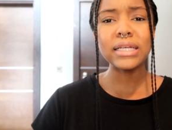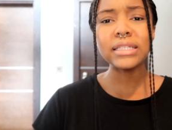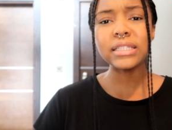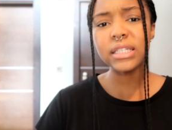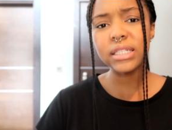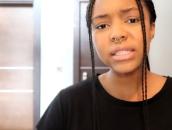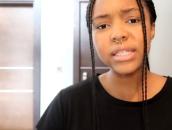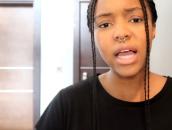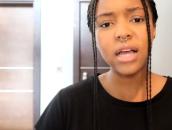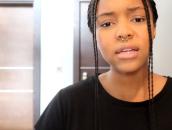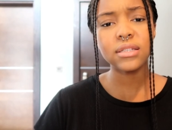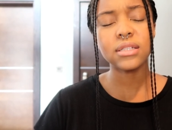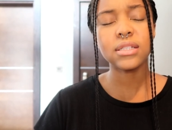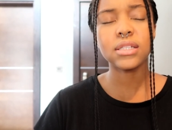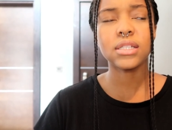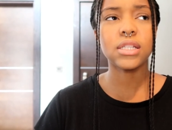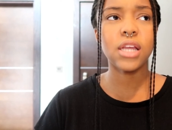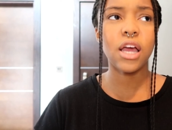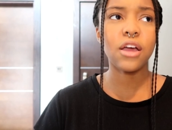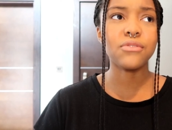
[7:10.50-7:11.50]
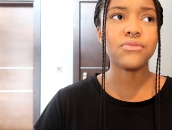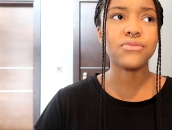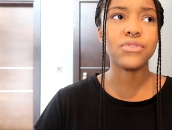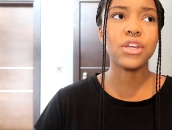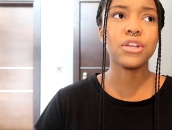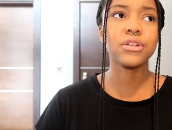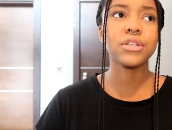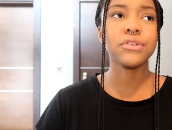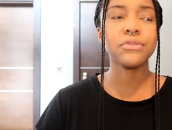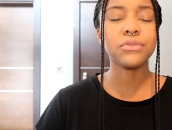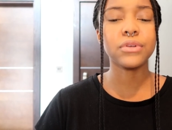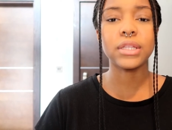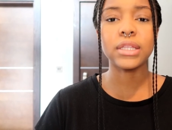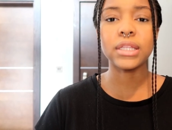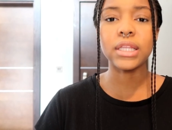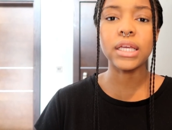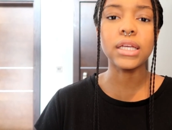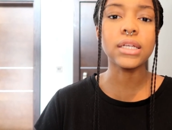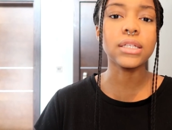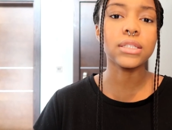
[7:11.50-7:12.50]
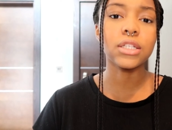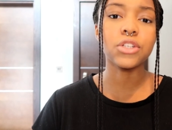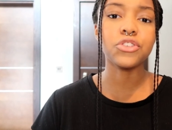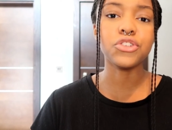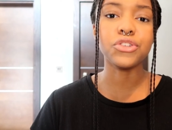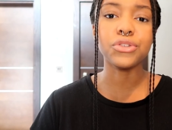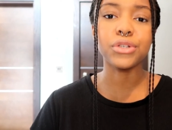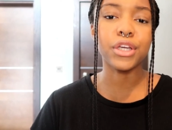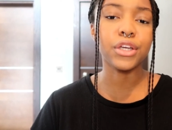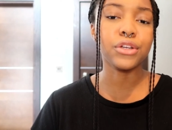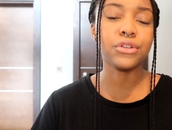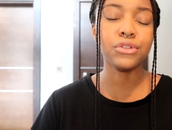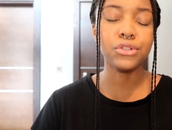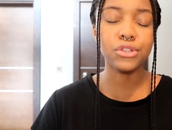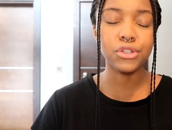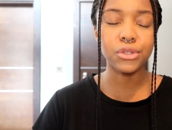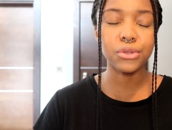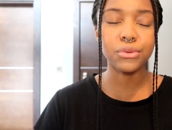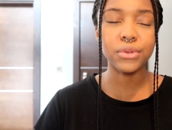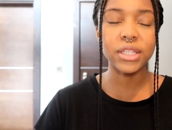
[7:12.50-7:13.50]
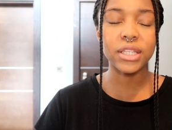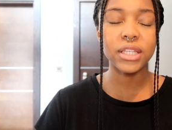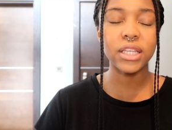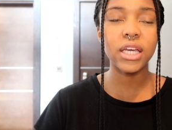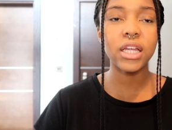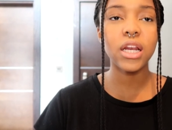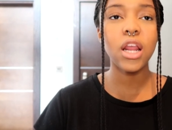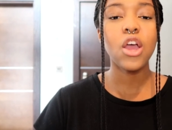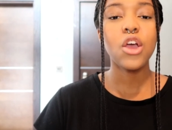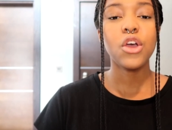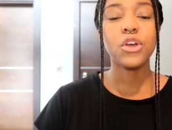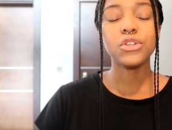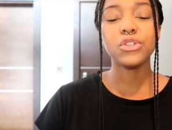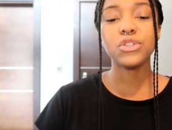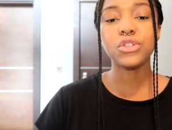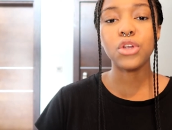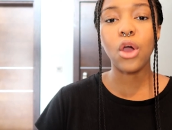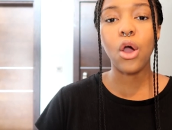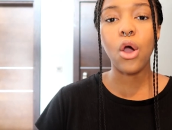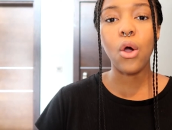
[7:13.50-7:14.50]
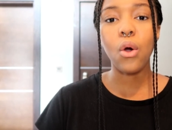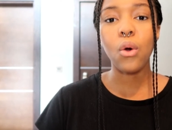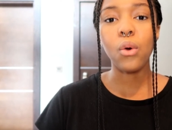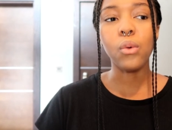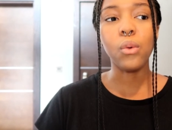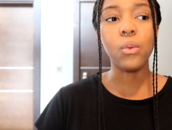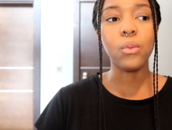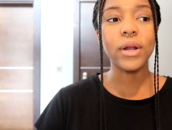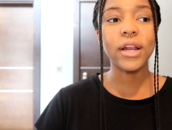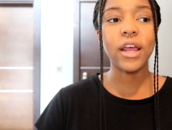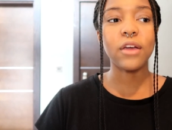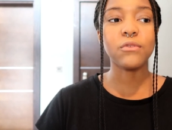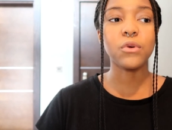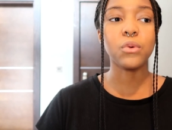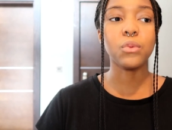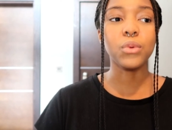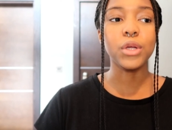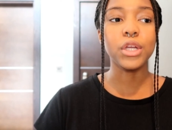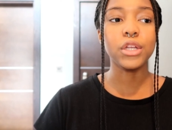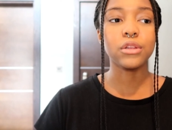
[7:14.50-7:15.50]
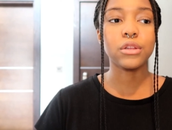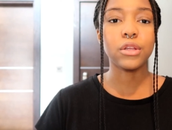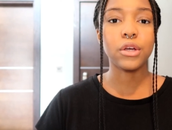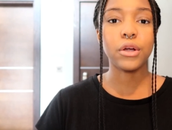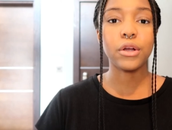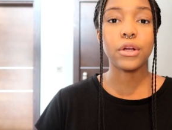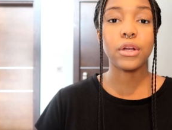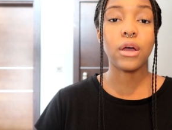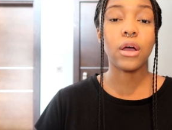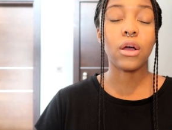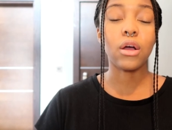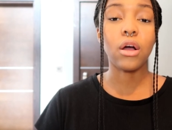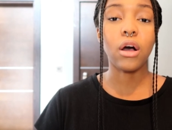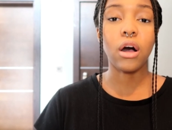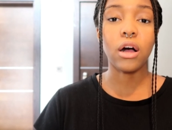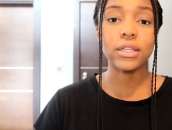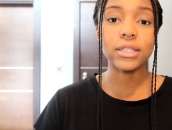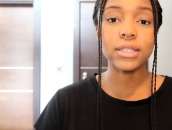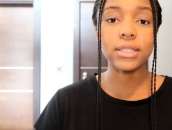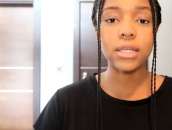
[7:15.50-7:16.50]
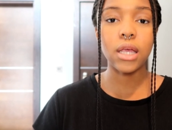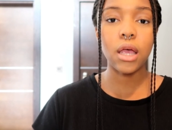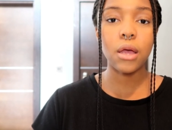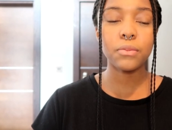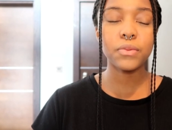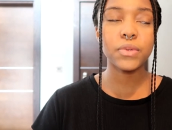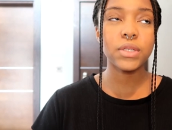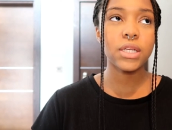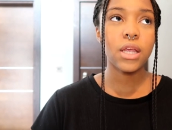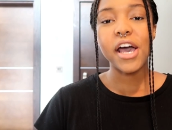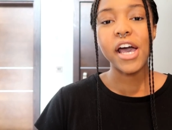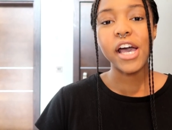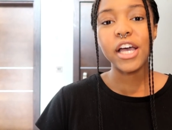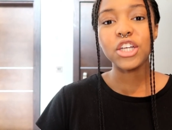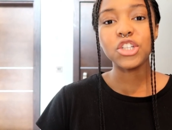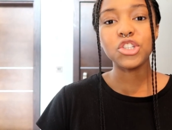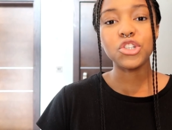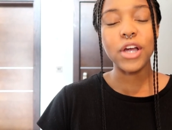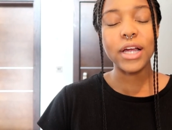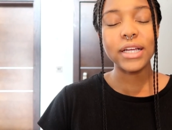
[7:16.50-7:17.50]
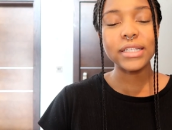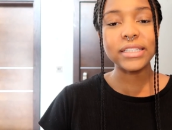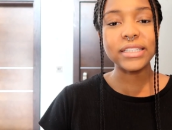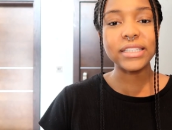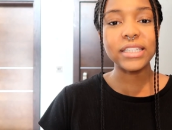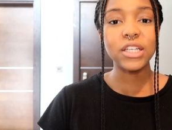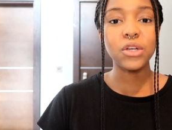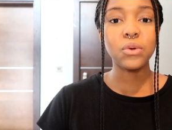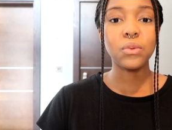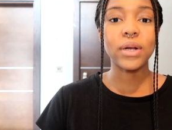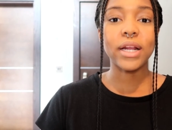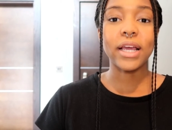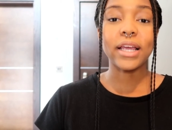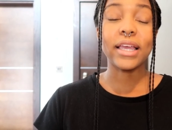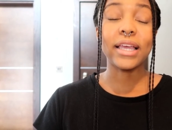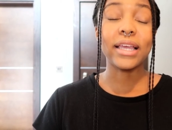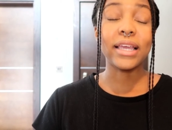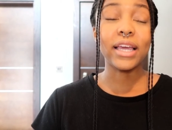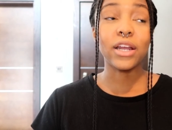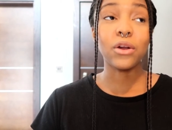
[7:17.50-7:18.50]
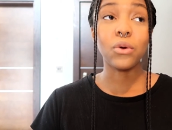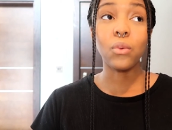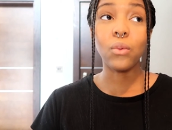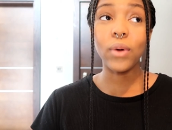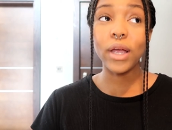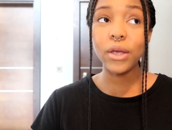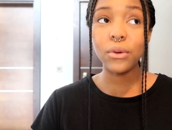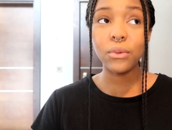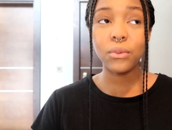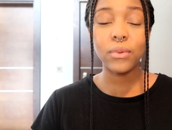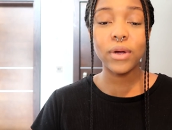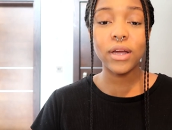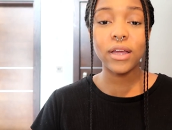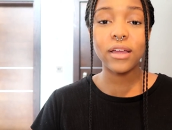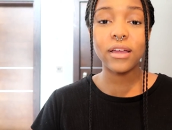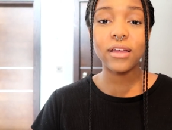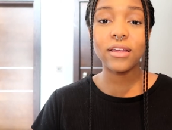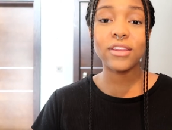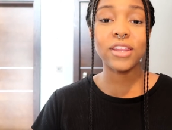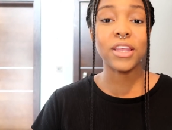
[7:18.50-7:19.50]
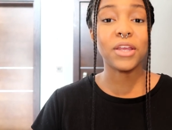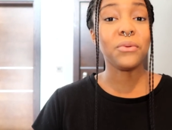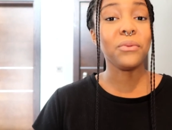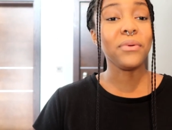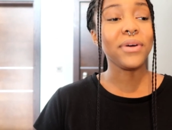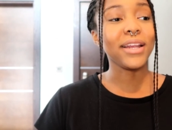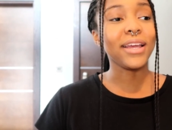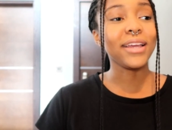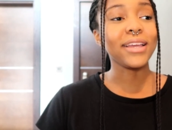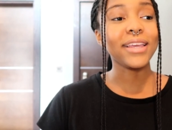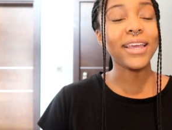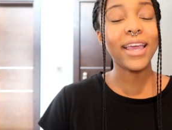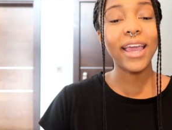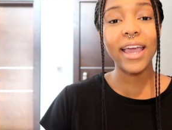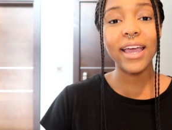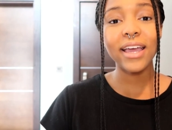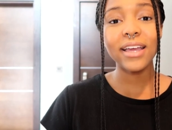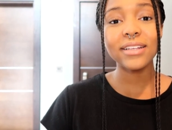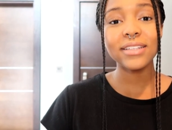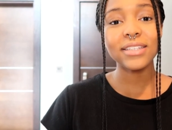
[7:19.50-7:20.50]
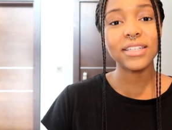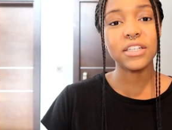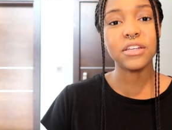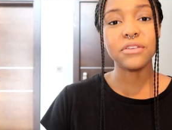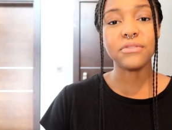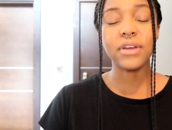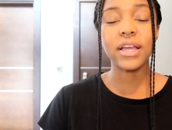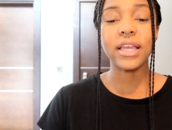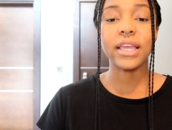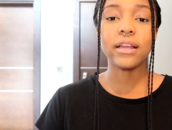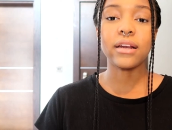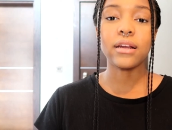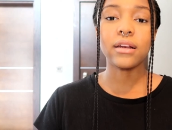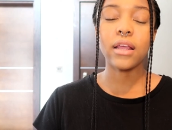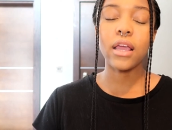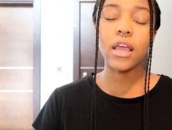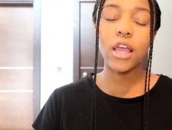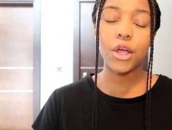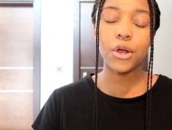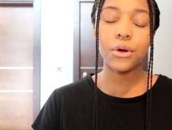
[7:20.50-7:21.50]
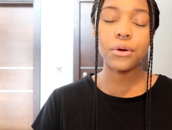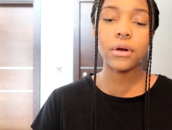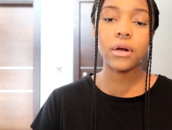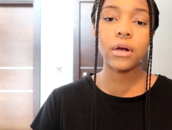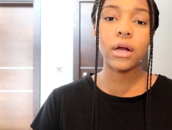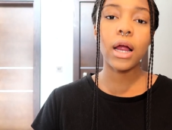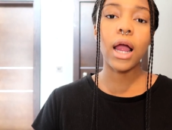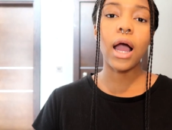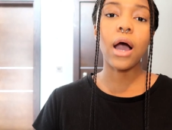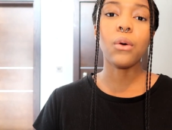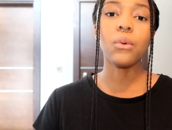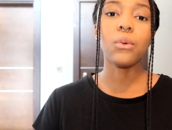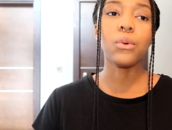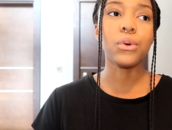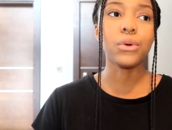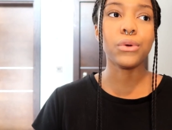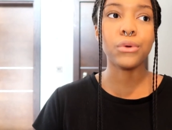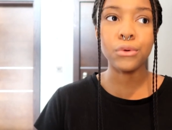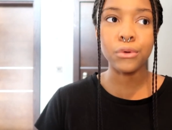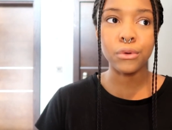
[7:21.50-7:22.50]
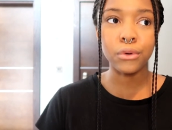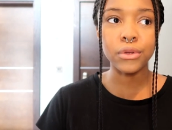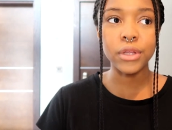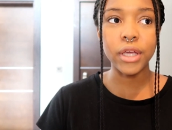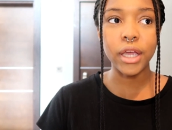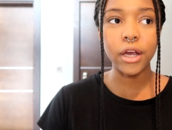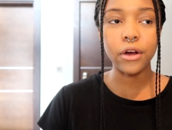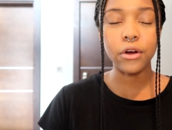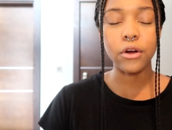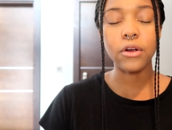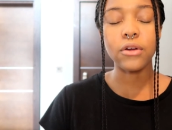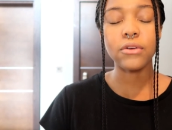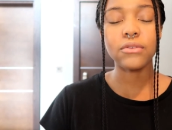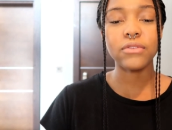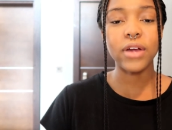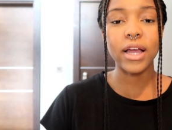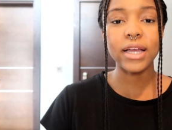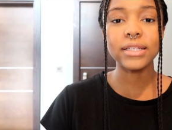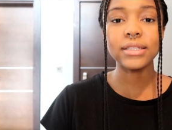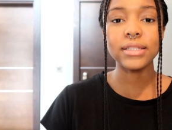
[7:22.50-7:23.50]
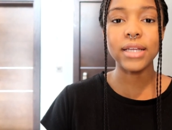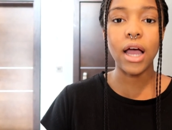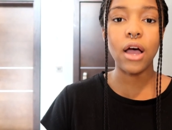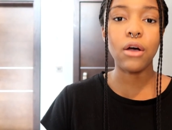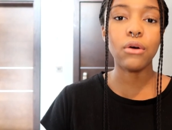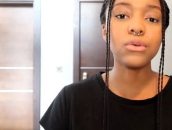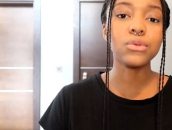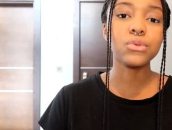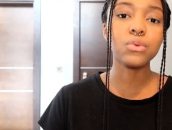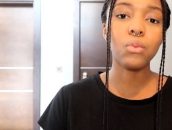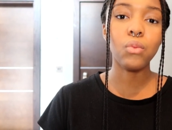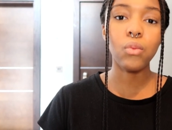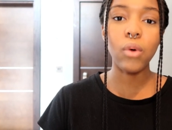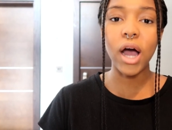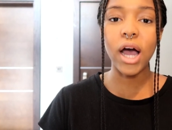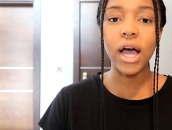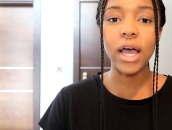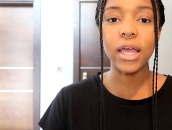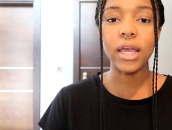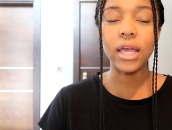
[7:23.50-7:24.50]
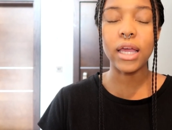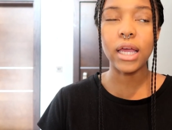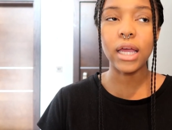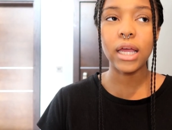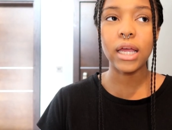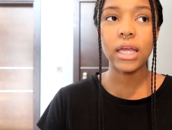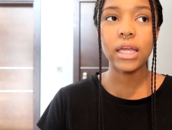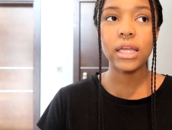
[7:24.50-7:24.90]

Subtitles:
syntax and stuff, there are different things that you can do with it. So whenever we learn a concept, I try and see what I can get away with and what I can't. And if I get an error, I will Google the error, find out why